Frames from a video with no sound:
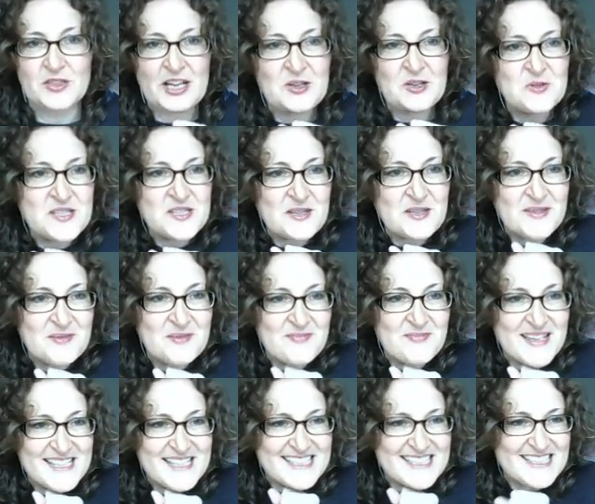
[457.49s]
Now, who sent me a
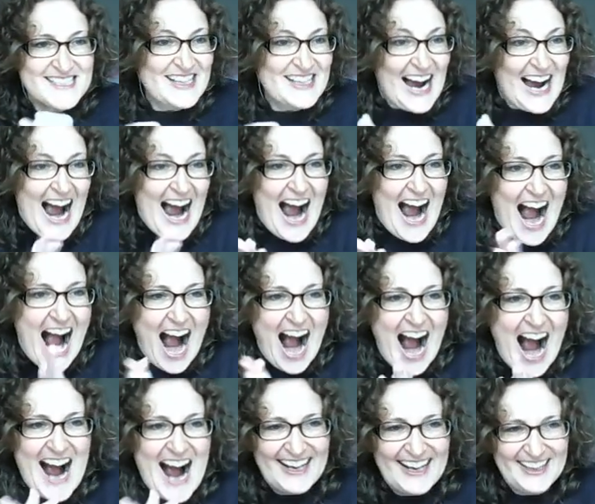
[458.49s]
message?
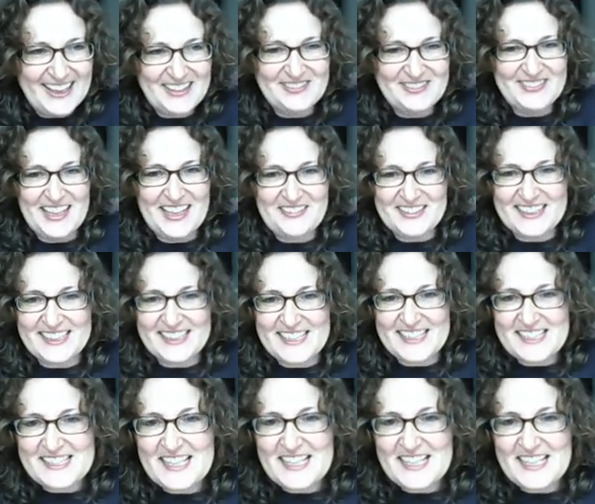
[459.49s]
I'm loving this.